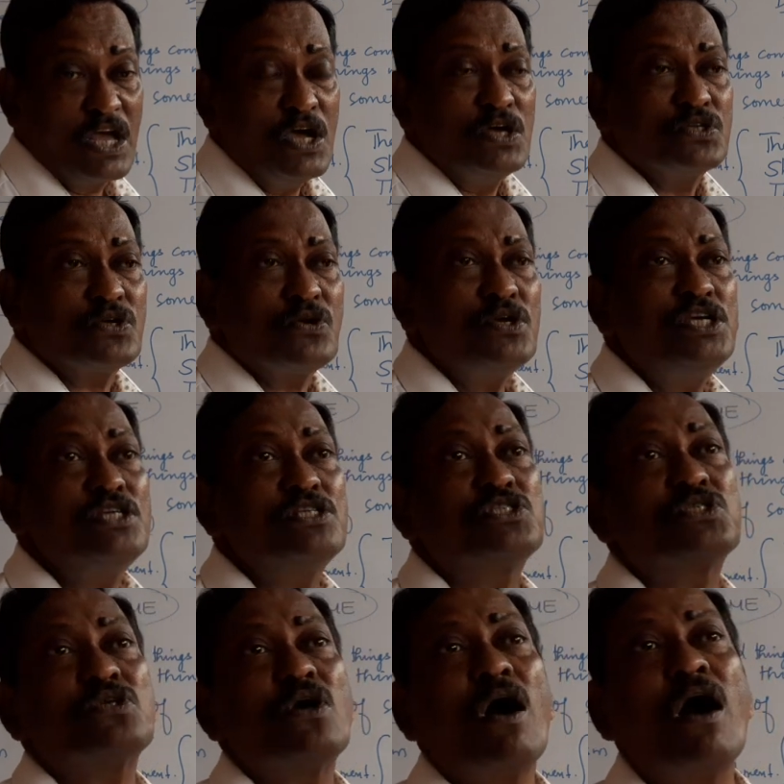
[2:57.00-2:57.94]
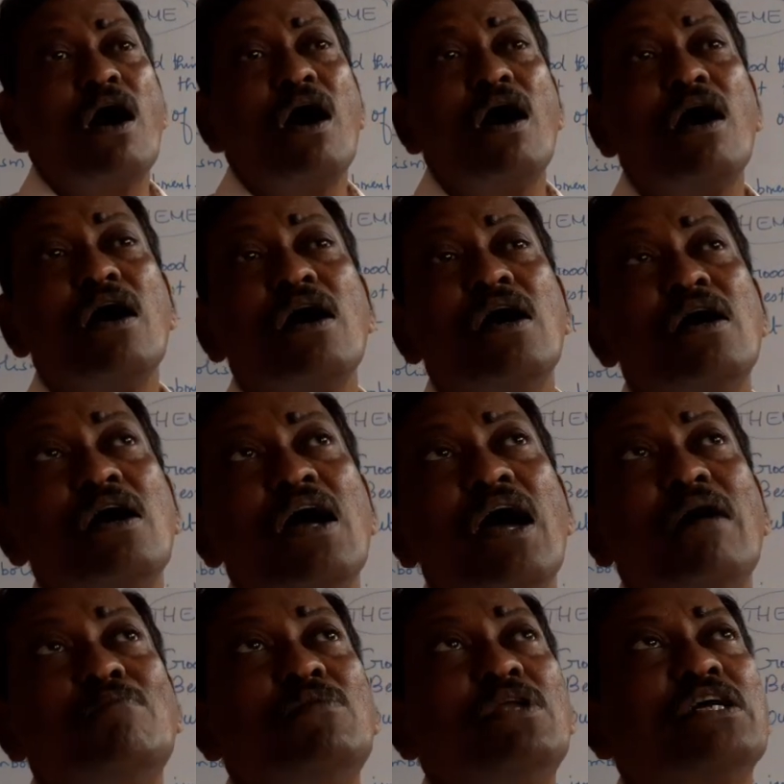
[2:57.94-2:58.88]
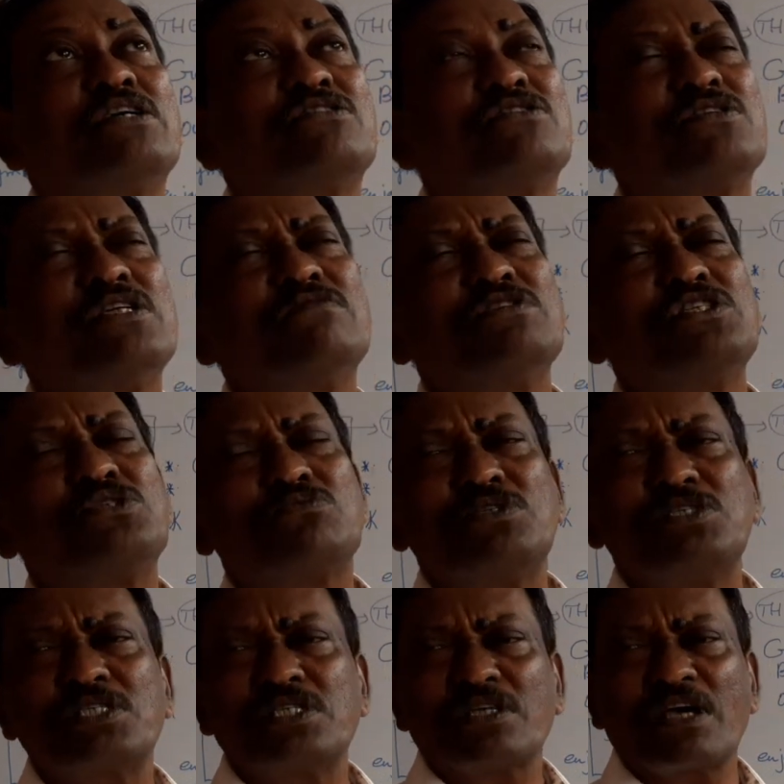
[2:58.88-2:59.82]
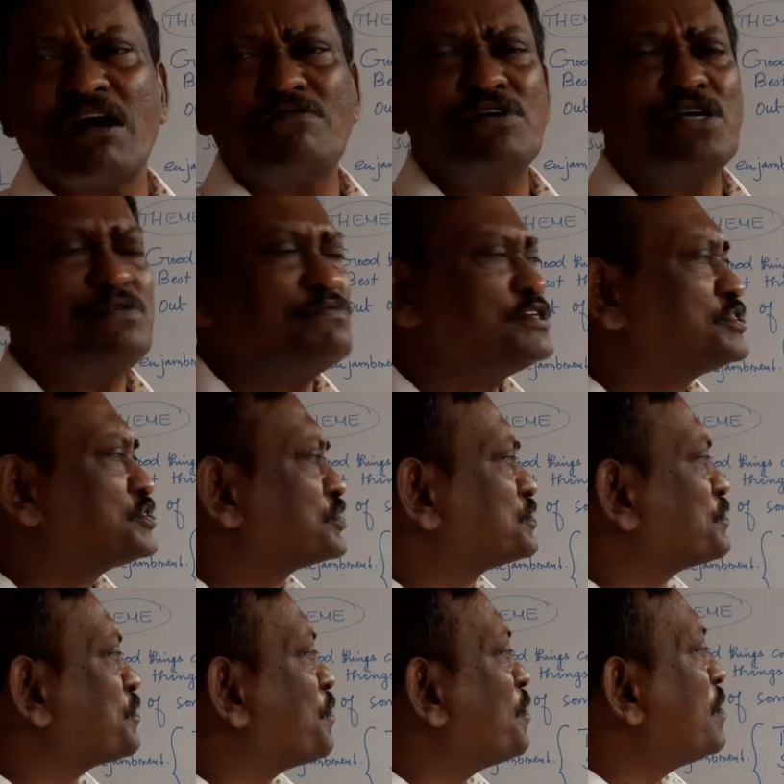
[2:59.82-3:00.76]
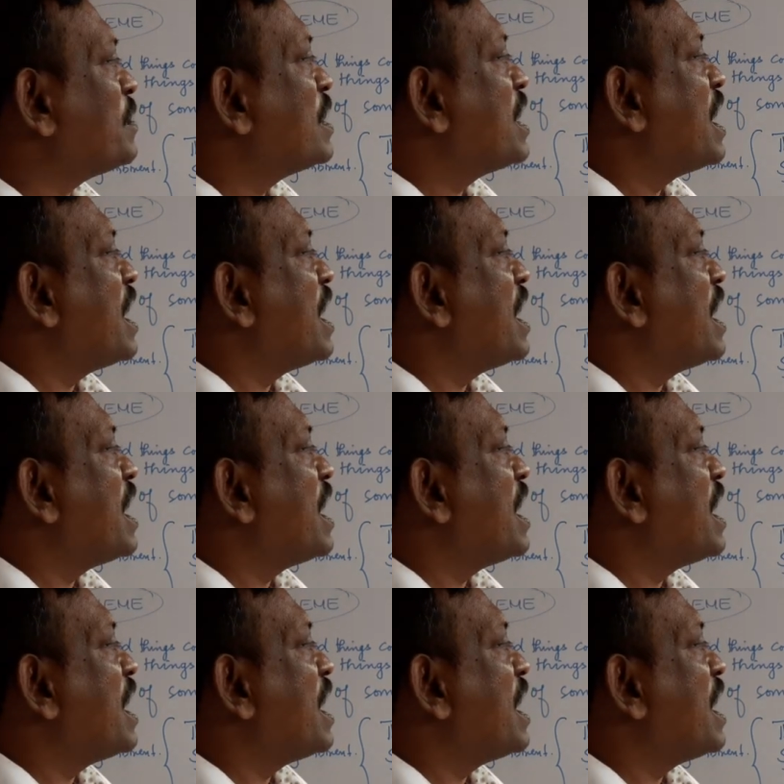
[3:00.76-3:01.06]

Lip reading: So he saw a hemlock tree which was covered with snow